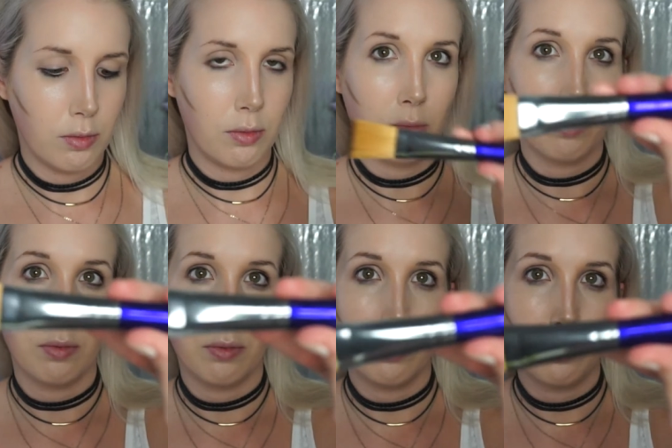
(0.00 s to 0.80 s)
a
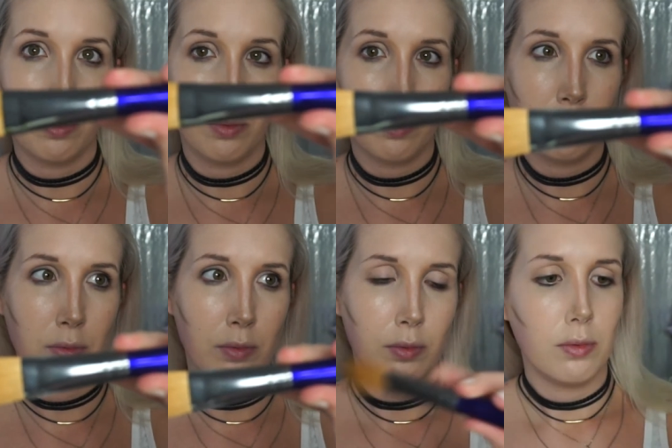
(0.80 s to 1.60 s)
square
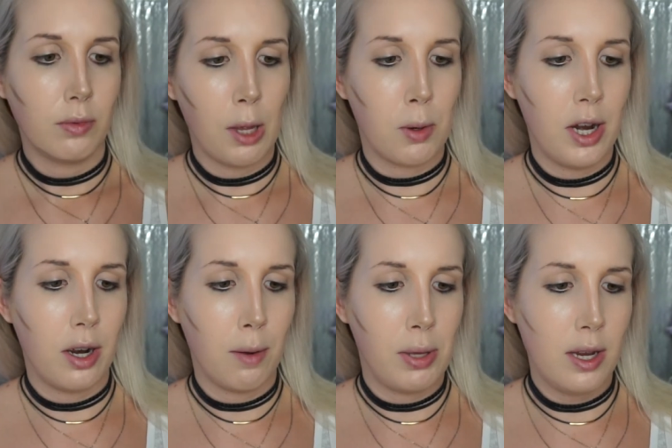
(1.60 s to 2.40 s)
flat
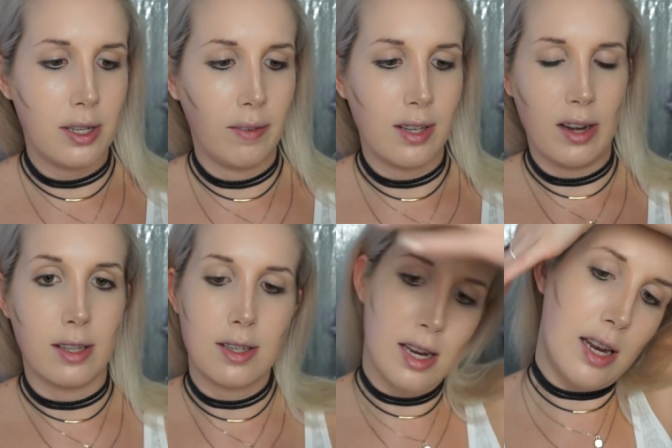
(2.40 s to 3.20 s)
brush and kind of
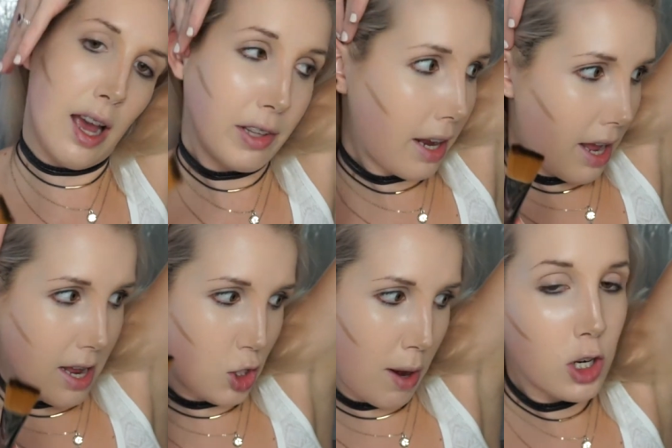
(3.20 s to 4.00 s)
buffing it
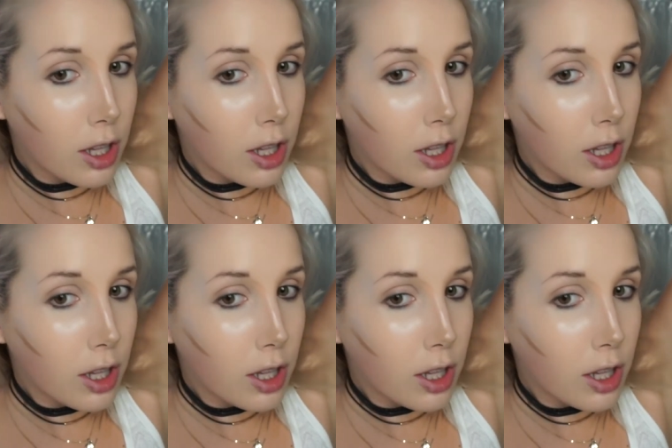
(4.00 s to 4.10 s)
in